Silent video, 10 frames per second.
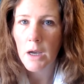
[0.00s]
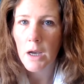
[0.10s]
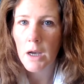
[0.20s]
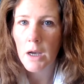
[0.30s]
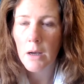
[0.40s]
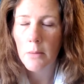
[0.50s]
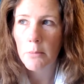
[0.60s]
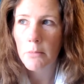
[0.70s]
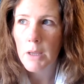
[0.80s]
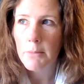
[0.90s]

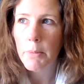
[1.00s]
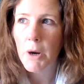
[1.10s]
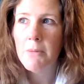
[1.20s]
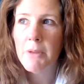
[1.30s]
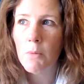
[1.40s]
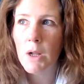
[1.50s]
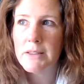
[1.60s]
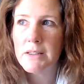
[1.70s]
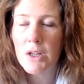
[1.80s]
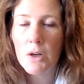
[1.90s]
But part of me
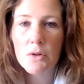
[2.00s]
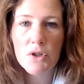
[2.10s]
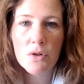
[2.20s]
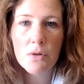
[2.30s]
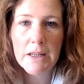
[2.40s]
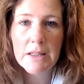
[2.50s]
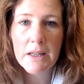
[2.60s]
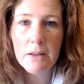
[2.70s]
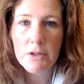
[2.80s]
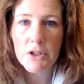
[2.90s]
wants to go to a
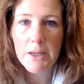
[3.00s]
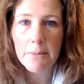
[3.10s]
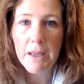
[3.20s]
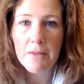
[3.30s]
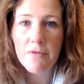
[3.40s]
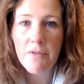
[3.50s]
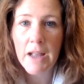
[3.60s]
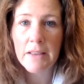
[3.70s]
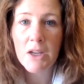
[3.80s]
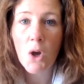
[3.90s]
dealership and
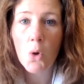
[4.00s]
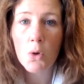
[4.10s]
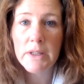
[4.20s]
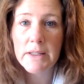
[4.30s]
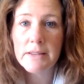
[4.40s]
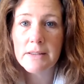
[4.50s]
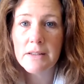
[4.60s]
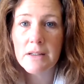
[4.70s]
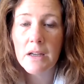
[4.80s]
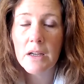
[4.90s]
find the
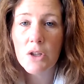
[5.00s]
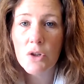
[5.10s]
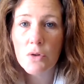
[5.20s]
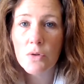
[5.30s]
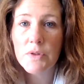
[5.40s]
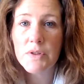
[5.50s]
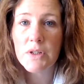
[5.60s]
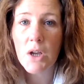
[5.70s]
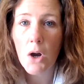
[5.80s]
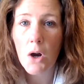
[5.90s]
oldest
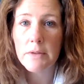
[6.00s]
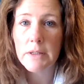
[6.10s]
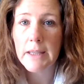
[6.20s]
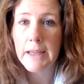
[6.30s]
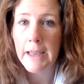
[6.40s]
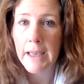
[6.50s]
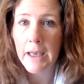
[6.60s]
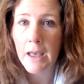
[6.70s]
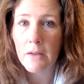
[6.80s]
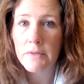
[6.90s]
used car that they
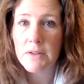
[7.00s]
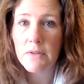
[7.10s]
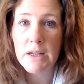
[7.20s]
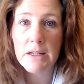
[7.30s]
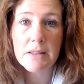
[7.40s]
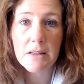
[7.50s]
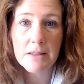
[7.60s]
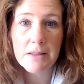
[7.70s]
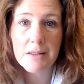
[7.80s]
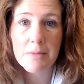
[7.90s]
have so that it's
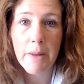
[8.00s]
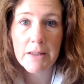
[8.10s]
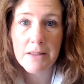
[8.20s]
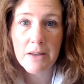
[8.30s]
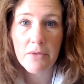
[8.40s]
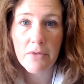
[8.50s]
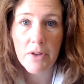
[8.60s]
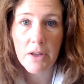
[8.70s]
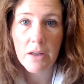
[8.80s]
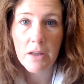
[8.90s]
less expensive
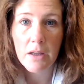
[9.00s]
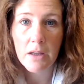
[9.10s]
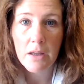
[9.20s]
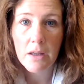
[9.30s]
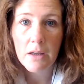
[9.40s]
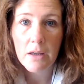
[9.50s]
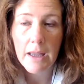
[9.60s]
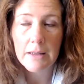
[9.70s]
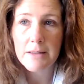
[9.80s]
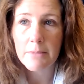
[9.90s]

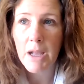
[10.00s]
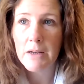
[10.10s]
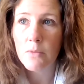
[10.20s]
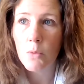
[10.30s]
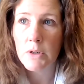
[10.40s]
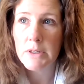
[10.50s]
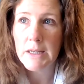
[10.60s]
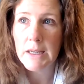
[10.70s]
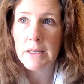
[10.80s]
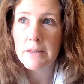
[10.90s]
and some kind of
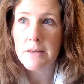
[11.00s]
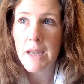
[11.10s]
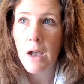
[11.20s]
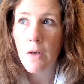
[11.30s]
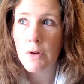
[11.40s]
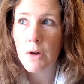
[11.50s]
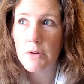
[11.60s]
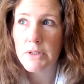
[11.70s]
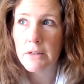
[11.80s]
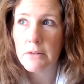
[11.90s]
warranty. Because now there
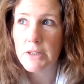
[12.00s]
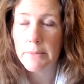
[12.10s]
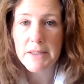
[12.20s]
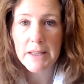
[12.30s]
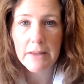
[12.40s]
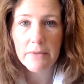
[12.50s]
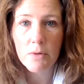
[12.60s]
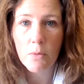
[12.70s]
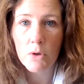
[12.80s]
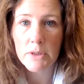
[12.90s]
are dealerships that give
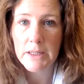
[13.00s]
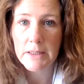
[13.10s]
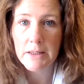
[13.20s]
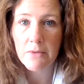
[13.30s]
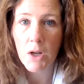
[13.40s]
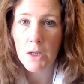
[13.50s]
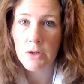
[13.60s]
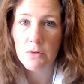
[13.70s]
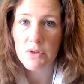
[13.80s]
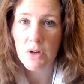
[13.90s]
you warranties even on used